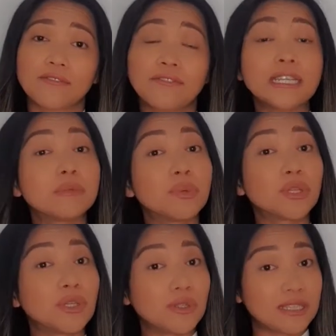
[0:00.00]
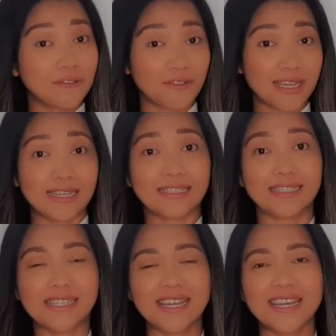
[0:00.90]
Facebook news feed.
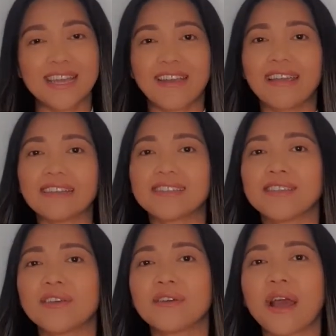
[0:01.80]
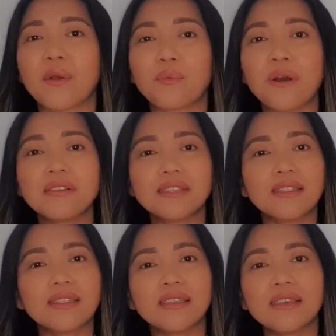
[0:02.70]
Alright, so I want
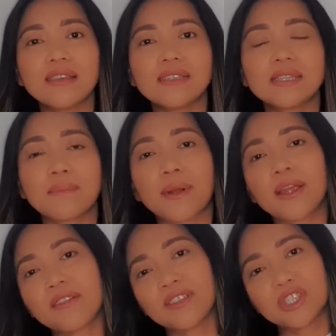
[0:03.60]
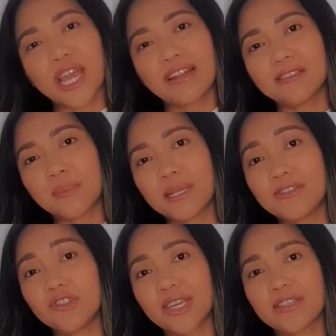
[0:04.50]
this part of the channel to be
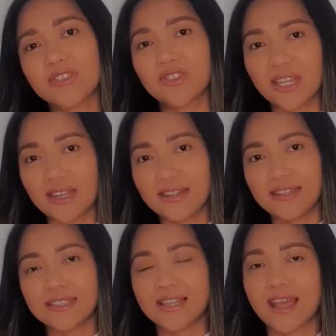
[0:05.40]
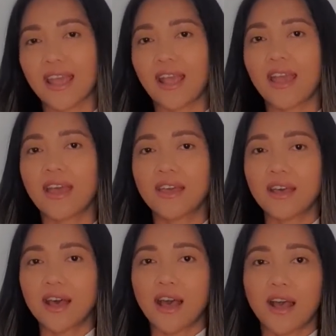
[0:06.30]
just chill. It's like
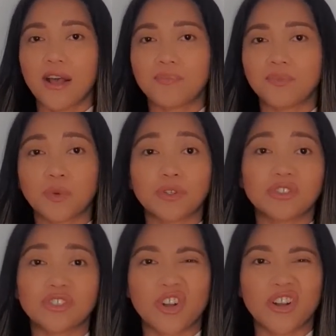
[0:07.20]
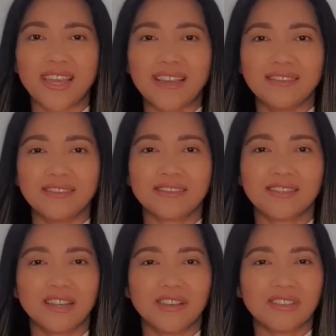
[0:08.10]
we're just talking,
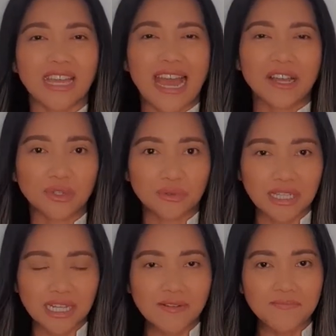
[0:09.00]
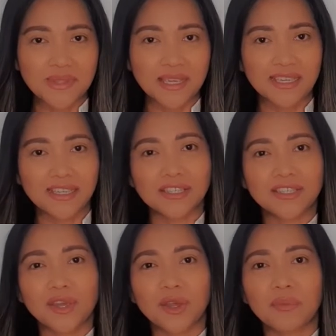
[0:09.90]
you know, casually.
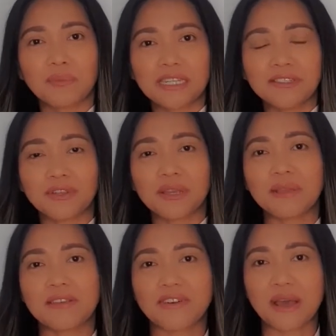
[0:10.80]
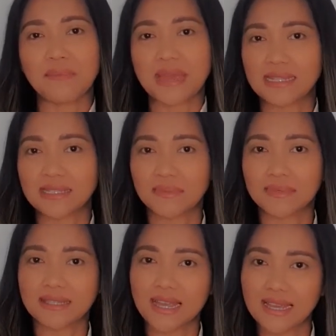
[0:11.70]
So please forgive me if I make some
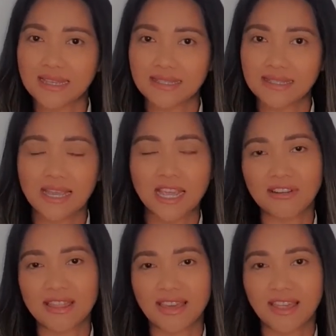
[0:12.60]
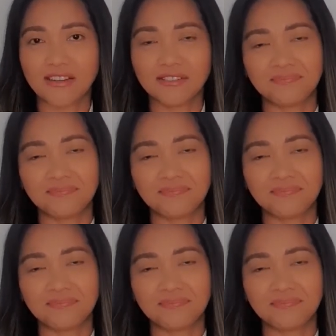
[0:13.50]
mistakes here and there.